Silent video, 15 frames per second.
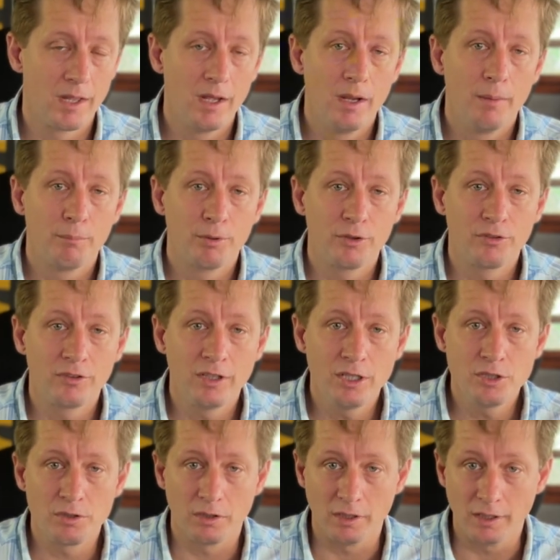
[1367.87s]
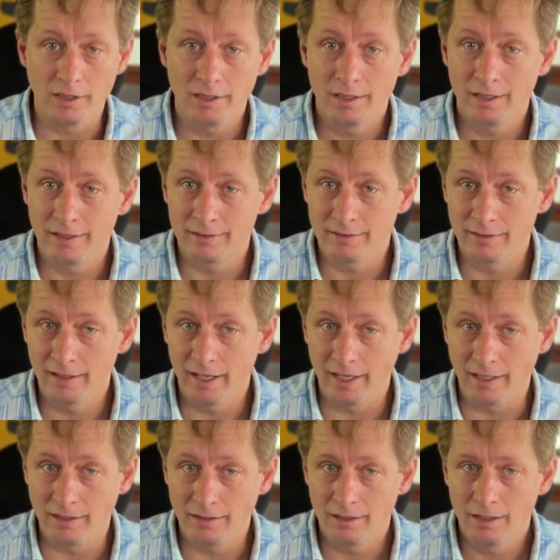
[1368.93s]
Procedurally, it's late,
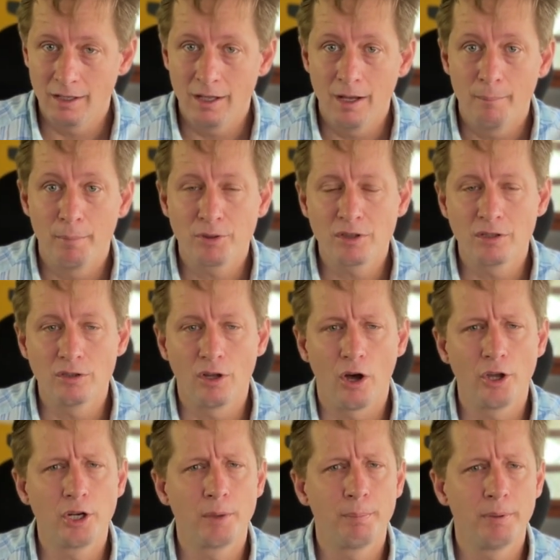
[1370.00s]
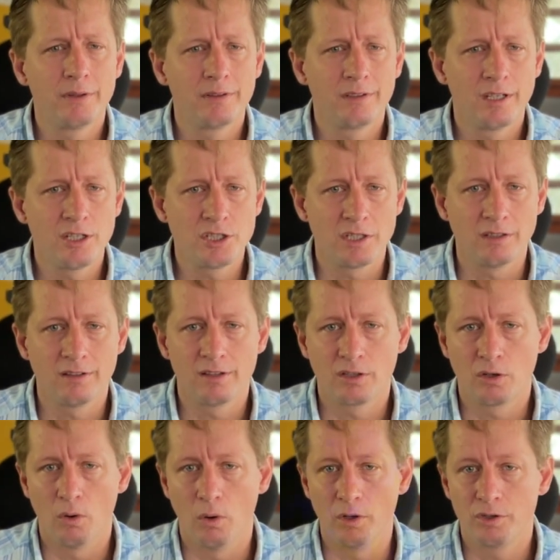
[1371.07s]
but the lawyer petitions the
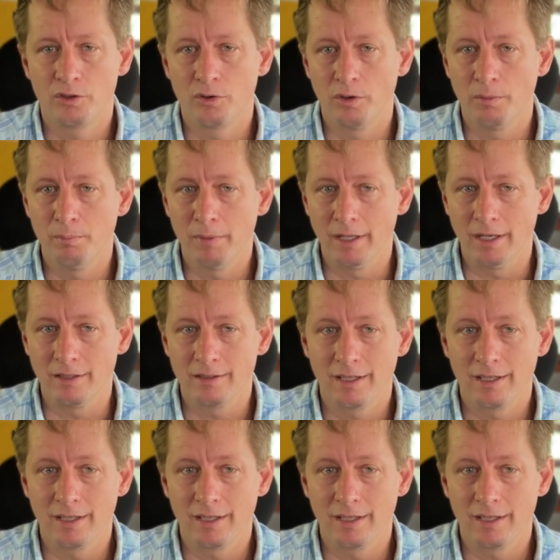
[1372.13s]
court to admit it